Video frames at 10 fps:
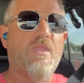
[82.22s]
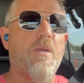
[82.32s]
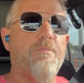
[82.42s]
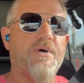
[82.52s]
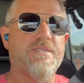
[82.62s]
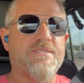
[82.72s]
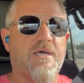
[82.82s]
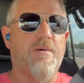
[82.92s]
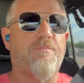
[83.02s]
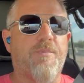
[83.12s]
But
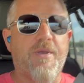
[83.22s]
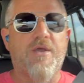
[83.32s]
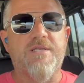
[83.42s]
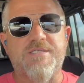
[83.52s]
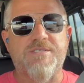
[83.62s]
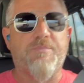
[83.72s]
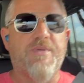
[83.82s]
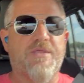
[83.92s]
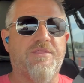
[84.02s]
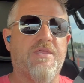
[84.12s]
preparedness is a
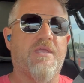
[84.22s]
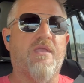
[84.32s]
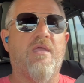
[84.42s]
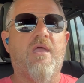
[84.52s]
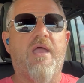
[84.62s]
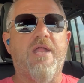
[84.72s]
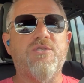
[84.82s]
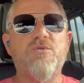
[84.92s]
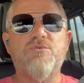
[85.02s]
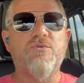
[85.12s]
big thing, and
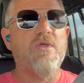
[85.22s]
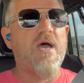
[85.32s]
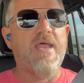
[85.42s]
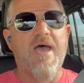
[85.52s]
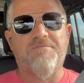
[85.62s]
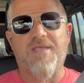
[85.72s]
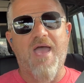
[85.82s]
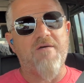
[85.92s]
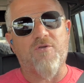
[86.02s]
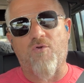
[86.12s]
you do not have to
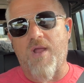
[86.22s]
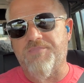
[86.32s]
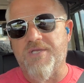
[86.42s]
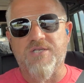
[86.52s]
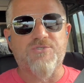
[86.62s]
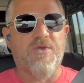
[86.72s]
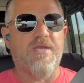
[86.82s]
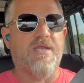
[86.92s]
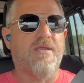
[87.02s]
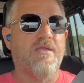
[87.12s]
have a crap ton of
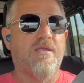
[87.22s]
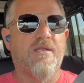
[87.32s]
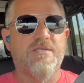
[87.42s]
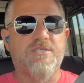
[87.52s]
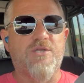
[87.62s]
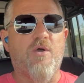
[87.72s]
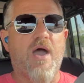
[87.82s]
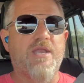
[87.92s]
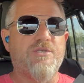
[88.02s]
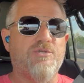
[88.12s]
training to know
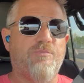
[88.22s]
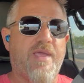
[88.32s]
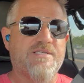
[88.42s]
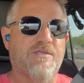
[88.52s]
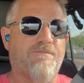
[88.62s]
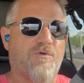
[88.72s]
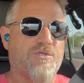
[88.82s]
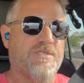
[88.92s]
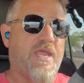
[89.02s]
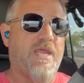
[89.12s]
how to do basic
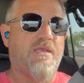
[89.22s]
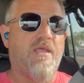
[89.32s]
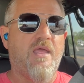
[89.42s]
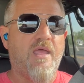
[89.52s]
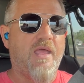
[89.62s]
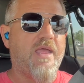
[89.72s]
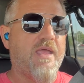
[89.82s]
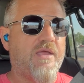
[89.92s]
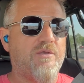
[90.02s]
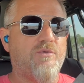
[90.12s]
first aid.
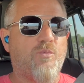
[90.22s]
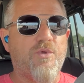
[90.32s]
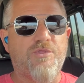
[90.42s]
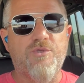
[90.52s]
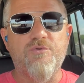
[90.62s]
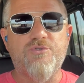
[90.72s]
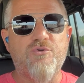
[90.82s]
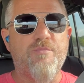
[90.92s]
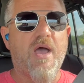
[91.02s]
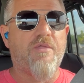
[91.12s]
And with
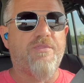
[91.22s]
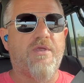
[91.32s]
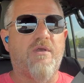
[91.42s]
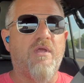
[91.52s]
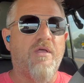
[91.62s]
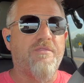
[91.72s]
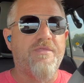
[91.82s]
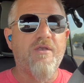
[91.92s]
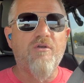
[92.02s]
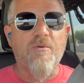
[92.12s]
YouTube out there
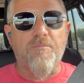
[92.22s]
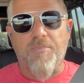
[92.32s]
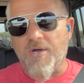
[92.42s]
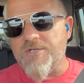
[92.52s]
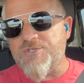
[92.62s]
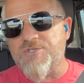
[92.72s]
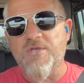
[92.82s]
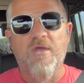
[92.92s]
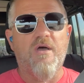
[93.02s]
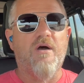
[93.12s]
are a bunch
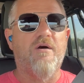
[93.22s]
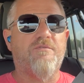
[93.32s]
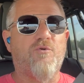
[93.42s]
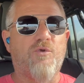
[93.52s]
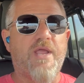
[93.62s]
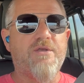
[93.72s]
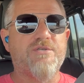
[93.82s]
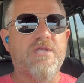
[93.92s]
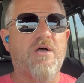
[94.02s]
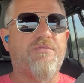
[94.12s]
of
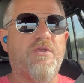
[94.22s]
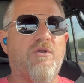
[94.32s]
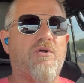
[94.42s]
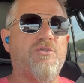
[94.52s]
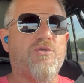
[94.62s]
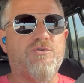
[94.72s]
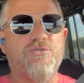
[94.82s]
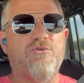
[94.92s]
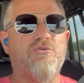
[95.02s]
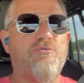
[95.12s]
creators out there on
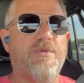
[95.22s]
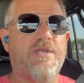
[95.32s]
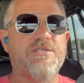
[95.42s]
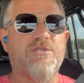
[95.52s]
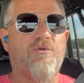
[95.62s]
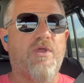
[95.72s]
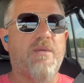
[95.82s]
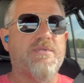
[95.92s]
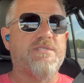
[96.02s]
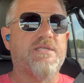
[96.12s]
YouTube and
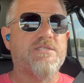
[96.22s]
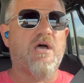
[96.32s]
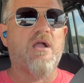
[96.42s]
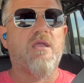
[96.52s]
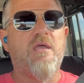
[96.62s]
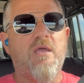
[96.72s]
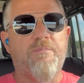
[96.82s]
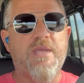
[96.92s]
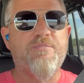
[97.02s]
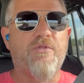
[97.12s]
Instagram and TikTok,
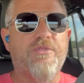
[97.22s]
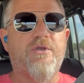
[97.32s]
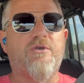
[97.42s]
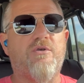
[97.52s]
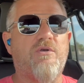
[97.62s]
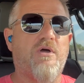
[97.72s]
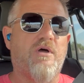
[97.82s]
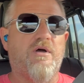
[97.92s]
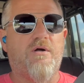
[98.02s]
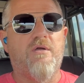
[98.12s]
people that are